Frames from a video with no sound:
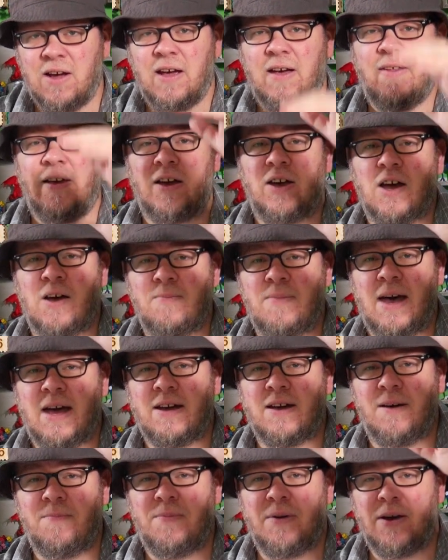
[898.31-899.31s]
and then come back
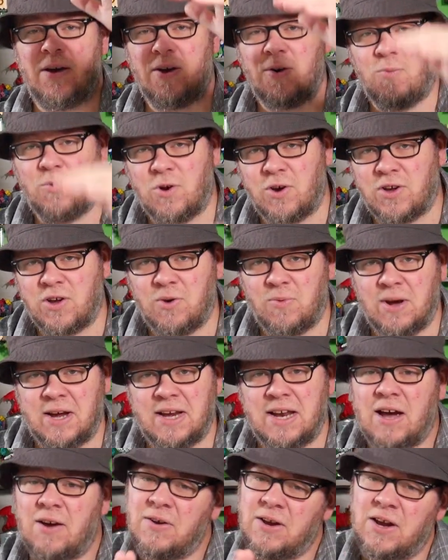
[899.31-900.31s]
up here, work your way
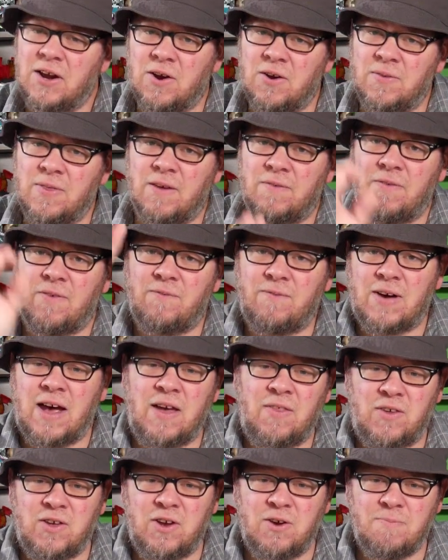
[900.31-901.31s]
down here, and then
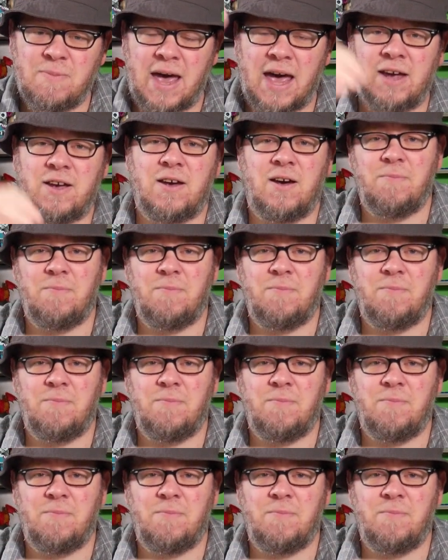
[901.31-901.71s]
finally you're back up